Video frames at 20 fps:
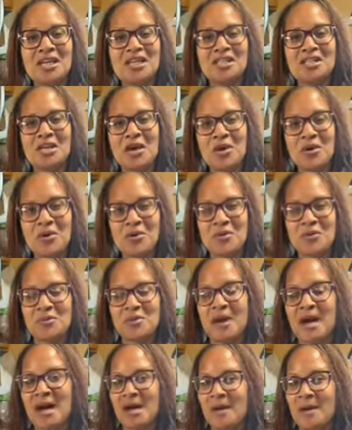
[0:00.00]
So
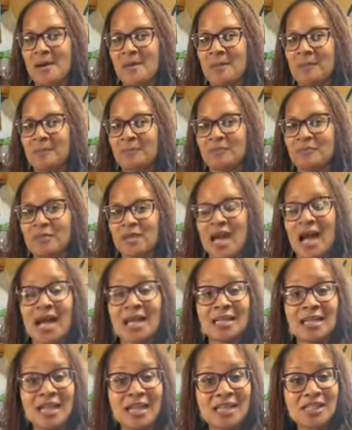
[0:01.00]
I
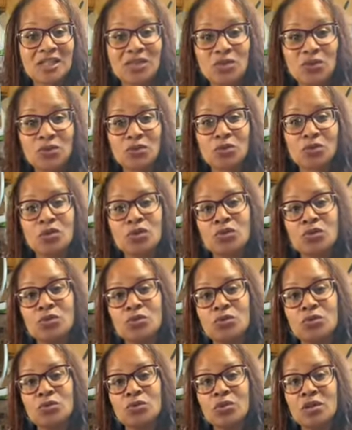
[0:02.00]
like to
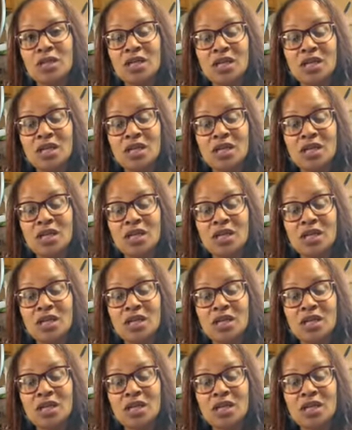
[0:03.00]
do